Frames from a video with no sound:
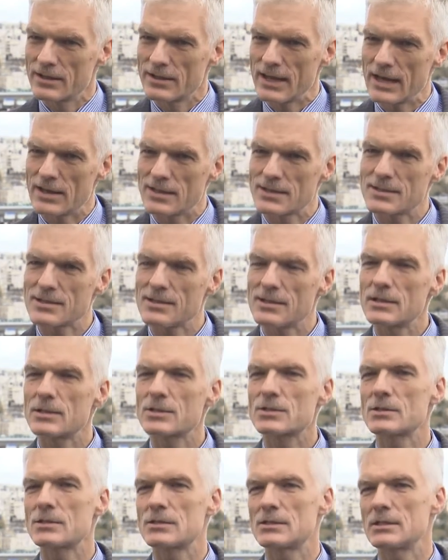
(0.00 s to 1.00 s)
That is the
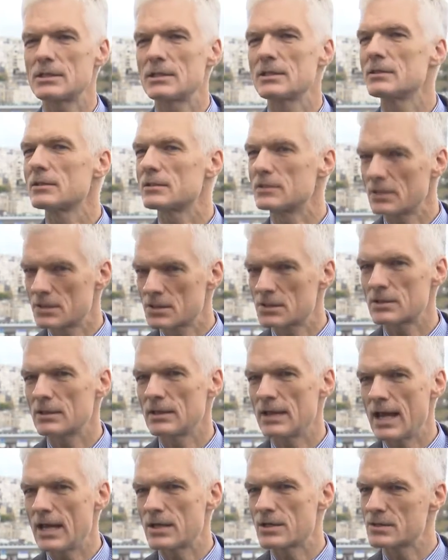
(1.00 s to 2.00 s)
literacy in the
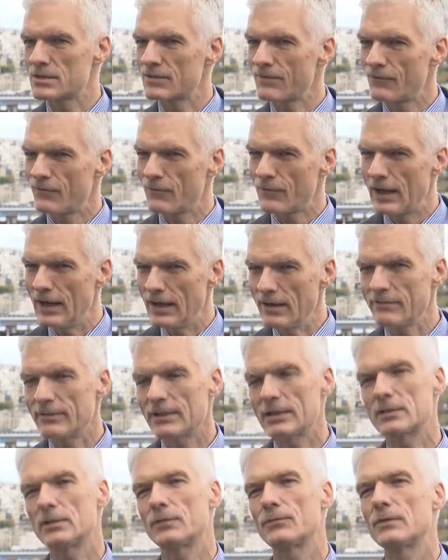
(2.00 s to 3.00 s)
digital age. It's a very,
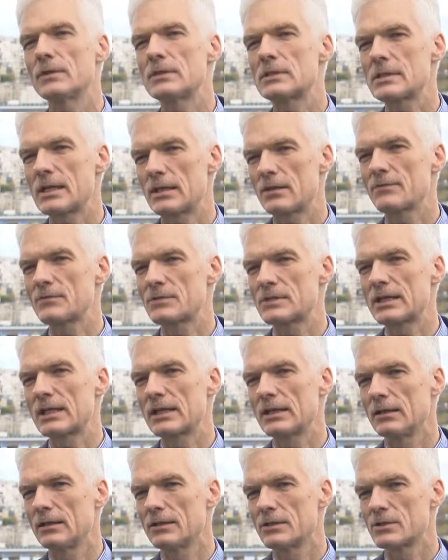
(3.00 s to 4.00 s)
very different set of
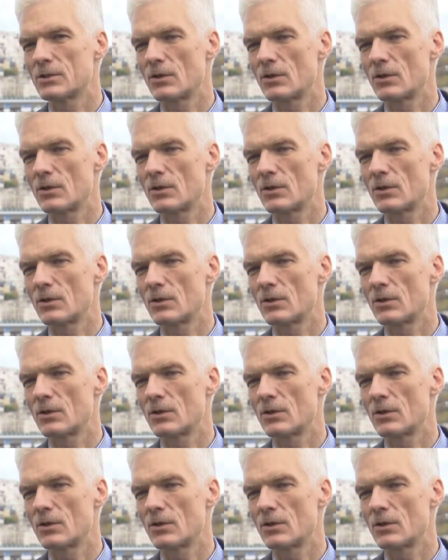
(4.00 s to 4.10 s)
skills.